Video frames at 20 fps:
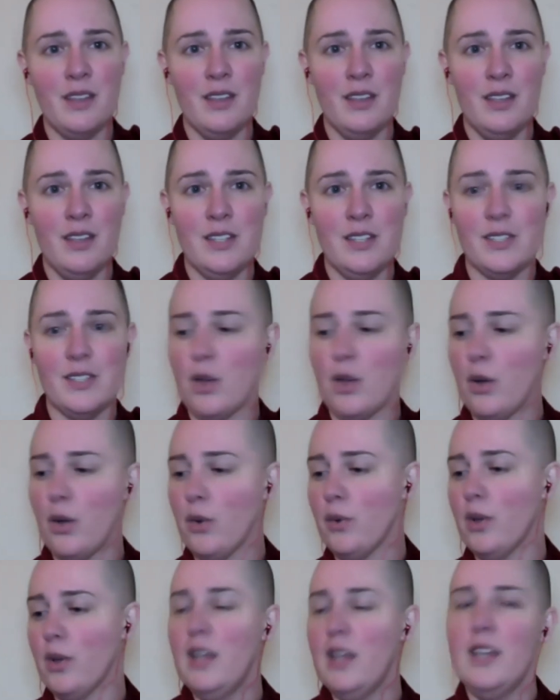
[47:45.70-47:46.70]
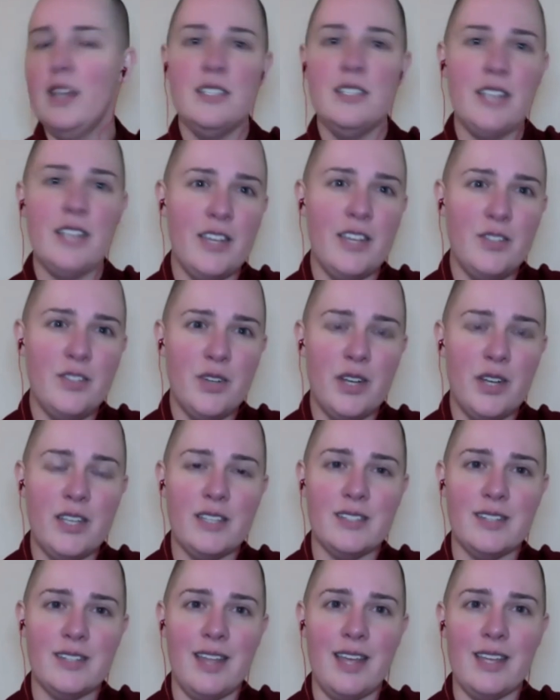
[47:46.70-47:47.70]
So Tantra
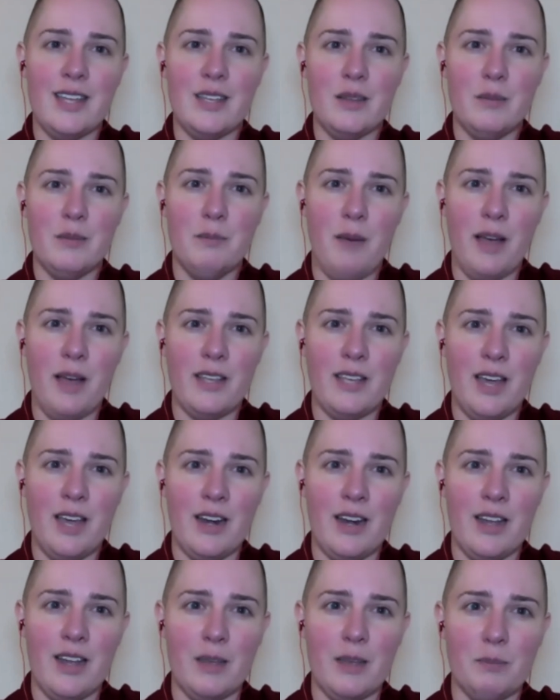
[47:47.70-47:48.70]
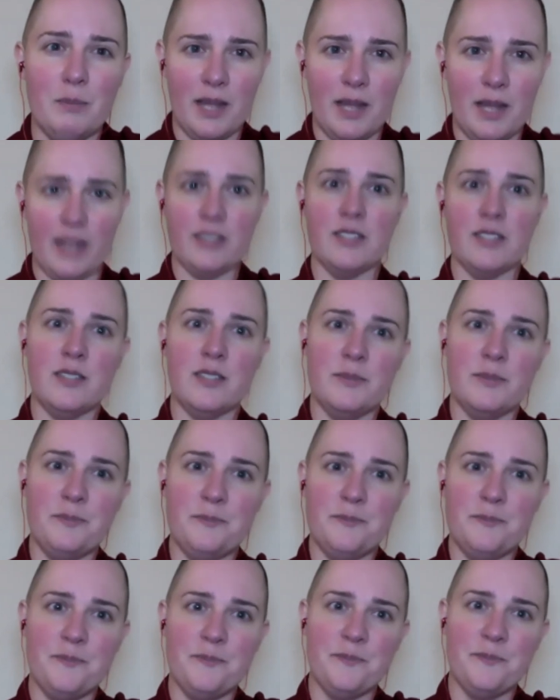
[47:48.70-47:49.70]
is like Mahayana plus
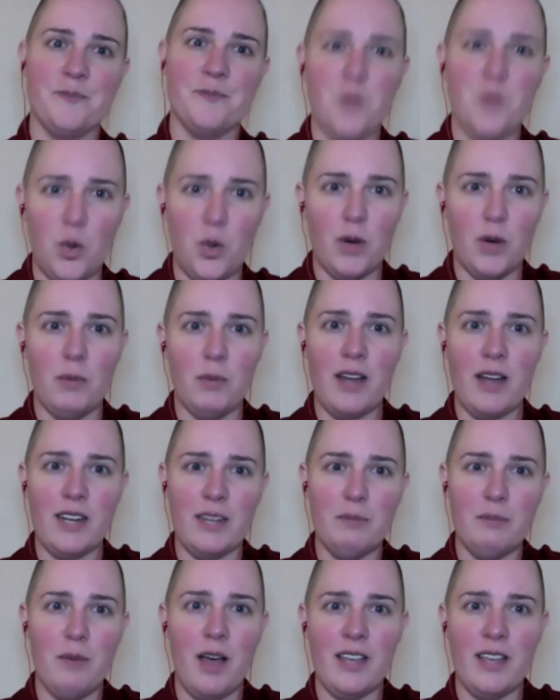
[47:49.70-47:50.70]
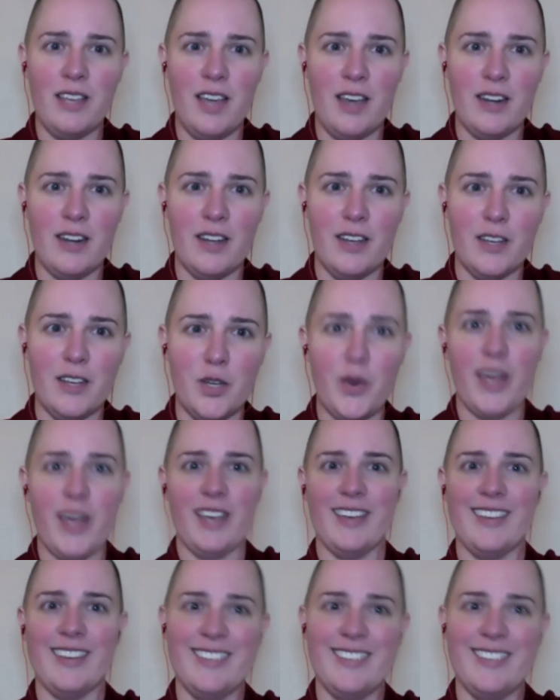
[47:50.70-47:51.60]
or Mahayana quick.